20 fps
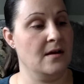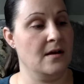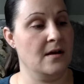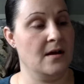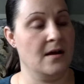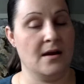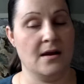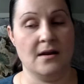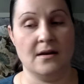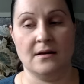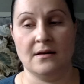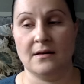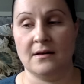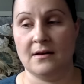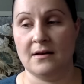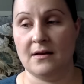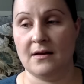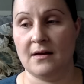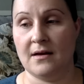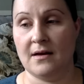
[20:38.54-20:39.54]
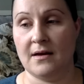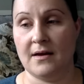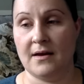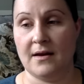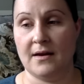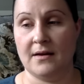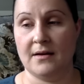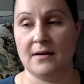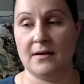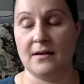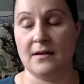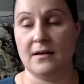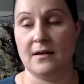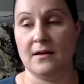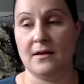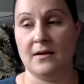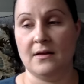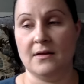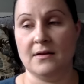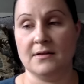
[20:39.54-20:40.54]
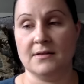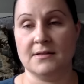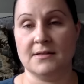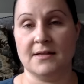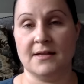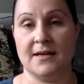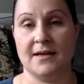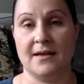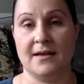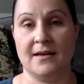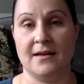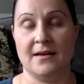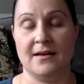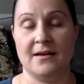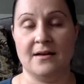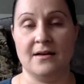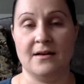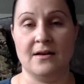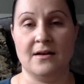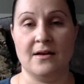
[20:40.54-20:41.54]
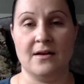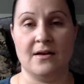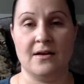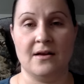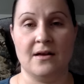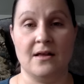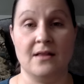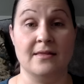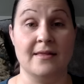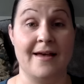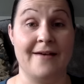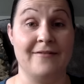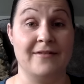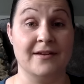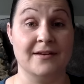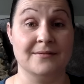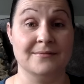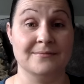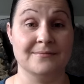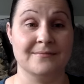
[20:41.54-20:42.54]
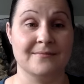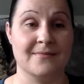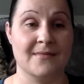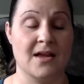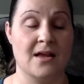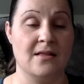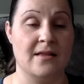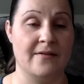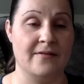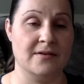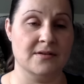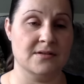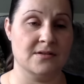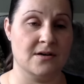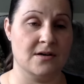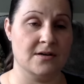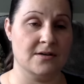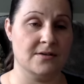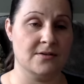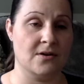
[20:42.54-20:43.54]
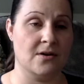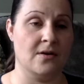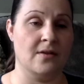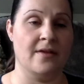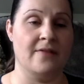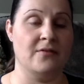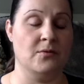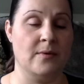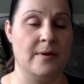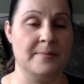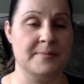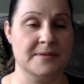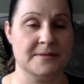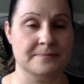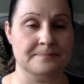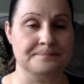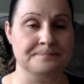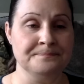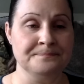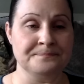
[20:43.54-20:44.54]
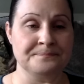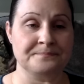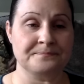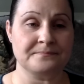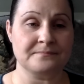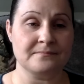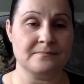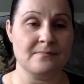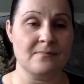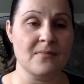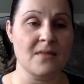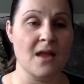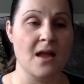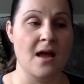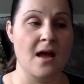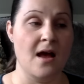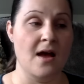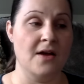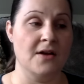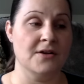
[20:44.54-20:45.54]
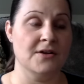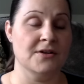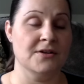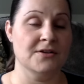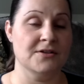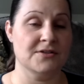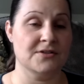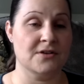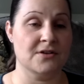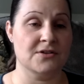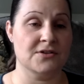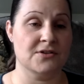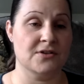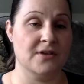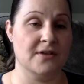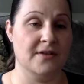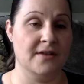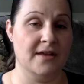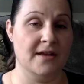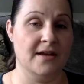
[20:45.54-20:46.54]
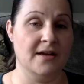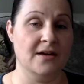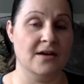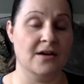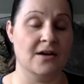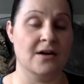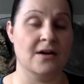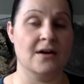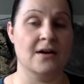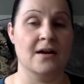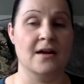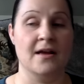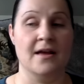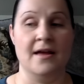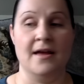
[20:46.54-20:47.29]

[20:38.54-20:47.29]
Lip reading: 7, 8, 9, 10, 11. 11 starts, or 11 whips. Starts during the year.